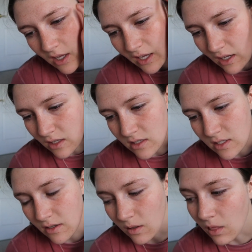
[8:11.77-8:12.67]

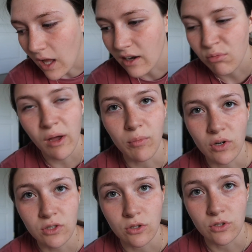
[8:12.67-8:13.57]
and a lot of my
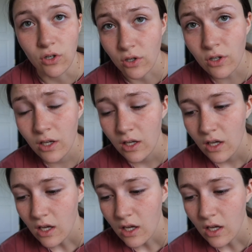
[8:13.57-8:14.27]
books are dark,